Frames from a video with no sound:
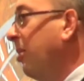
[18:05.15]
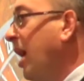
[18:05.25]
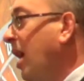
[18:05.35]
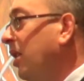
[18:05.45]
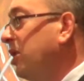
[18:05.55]

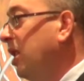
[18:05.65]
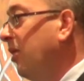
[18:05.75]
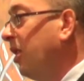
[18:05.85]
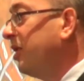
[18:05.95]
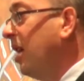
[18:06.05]
biology of
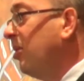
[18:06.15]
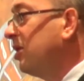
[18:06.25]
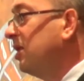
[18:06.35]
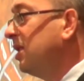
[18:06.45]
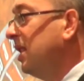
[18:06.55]

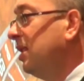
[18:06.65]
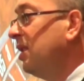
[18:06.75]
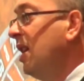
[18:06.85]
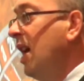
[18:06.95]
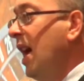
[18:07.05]
Alzheimer's disease.
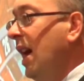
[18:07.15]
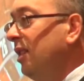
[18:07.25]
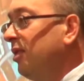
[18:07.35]
And